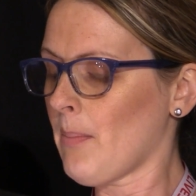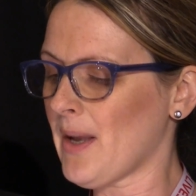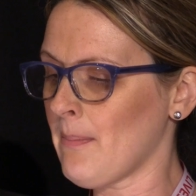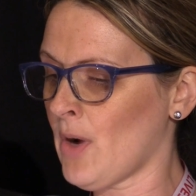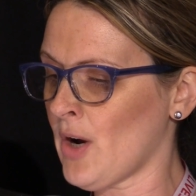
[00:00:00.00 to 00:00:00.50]

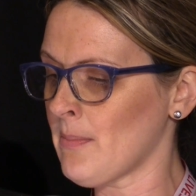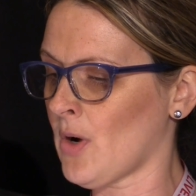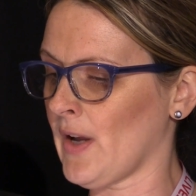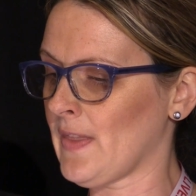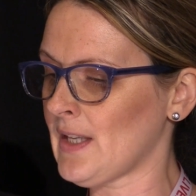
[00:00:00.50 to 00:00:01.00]
But in my
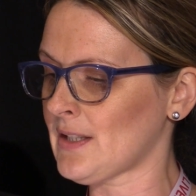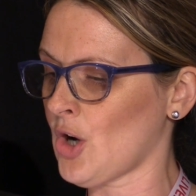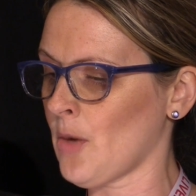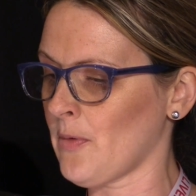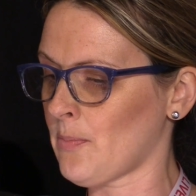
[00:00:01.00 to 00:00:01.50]
mind, this
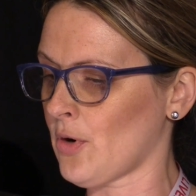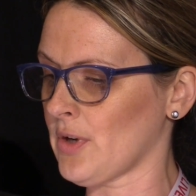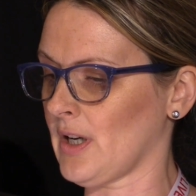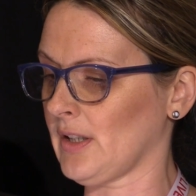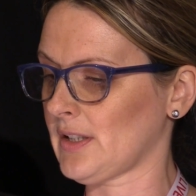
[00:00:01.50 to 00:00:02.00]
type of
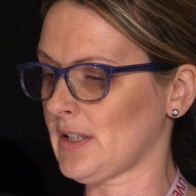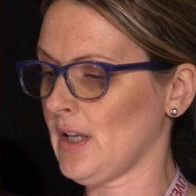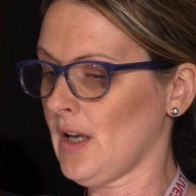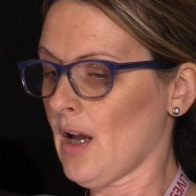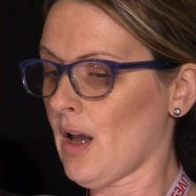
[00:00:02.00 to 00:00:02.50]
product,
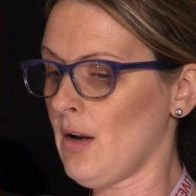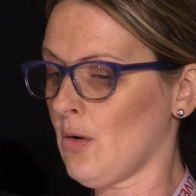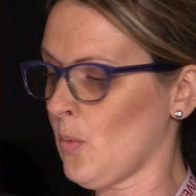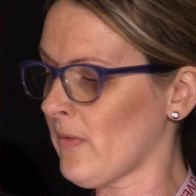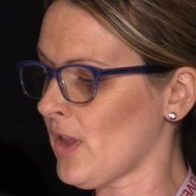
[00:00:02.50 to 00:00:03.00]

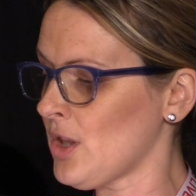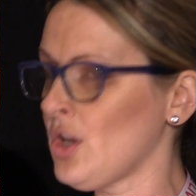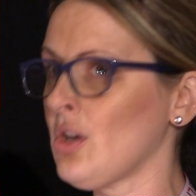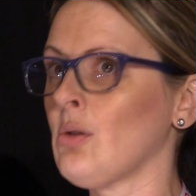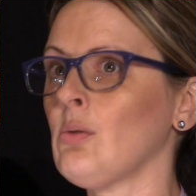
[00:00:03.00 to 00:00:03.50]
along with the
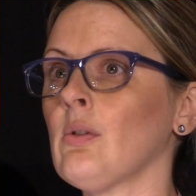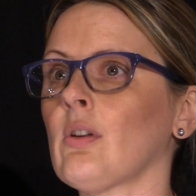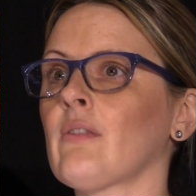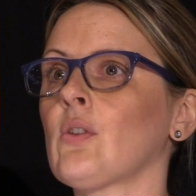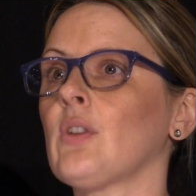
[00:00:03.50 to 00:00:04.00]
new, and I've